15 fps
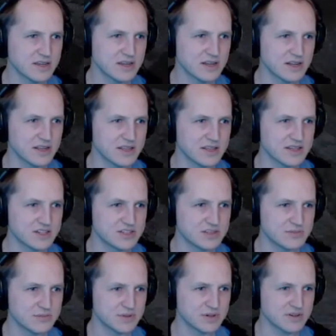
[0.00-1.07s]
Can I like
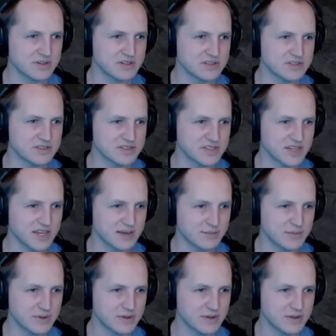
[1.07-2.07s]
jump across this gap?